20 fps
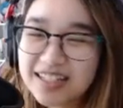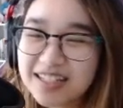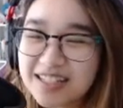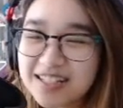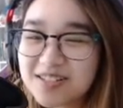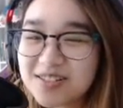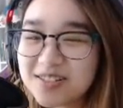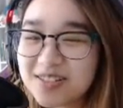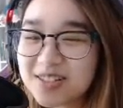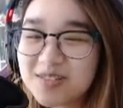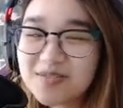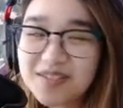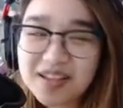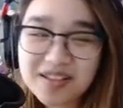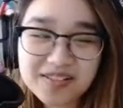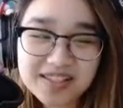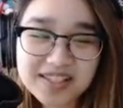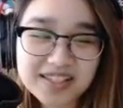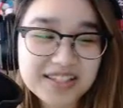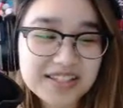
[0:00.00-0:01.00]
You
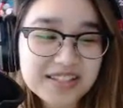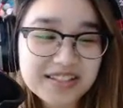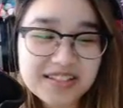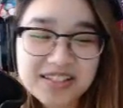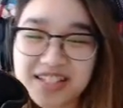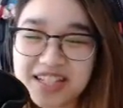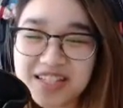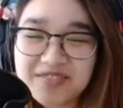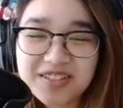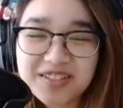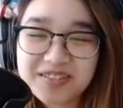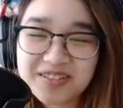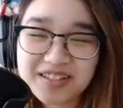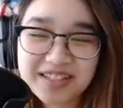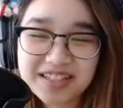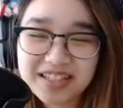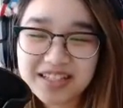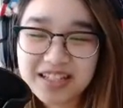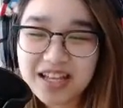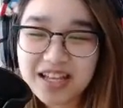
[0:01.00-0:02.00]
somehow still hit me
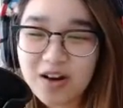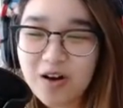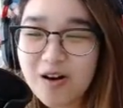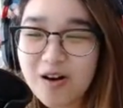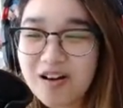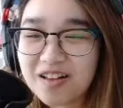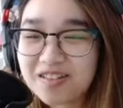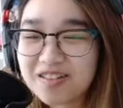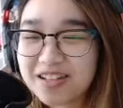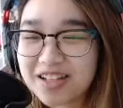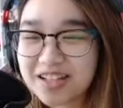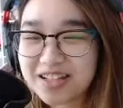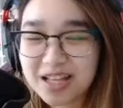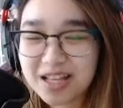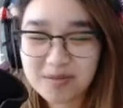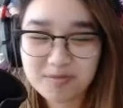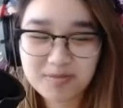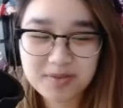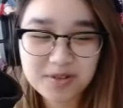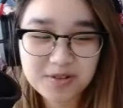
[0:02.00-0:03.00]
with it. Oh, look at
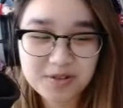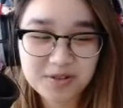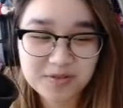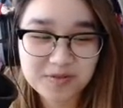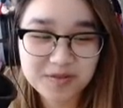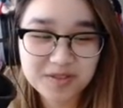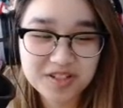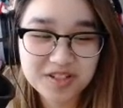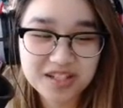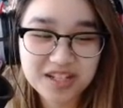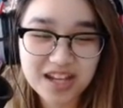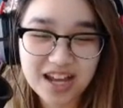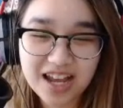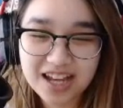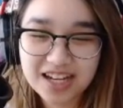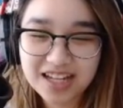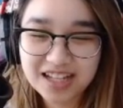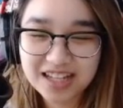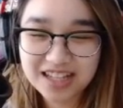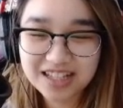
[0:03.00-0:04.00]
that beautiful
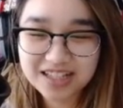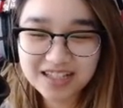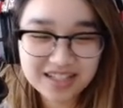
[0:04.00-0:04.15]
shiny.